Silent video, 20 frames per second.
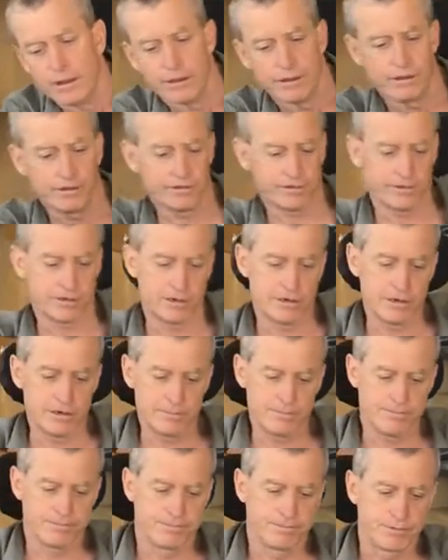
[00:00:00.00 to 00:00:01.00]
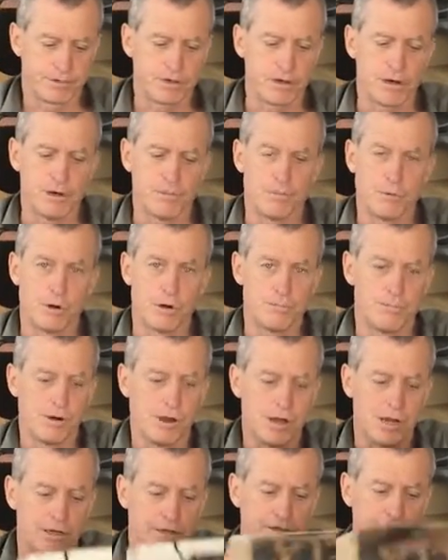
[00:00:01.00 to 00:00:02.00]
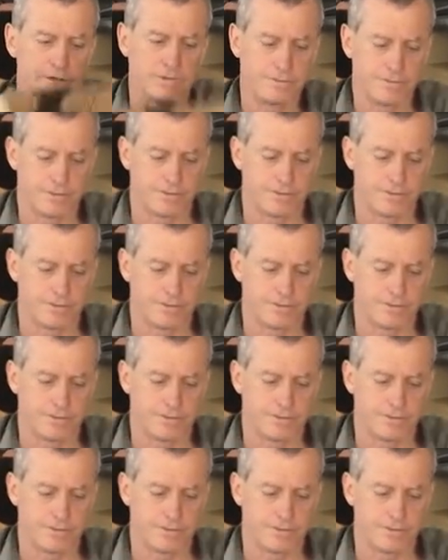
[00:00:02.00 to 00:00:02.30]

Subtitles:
this here cardboard box.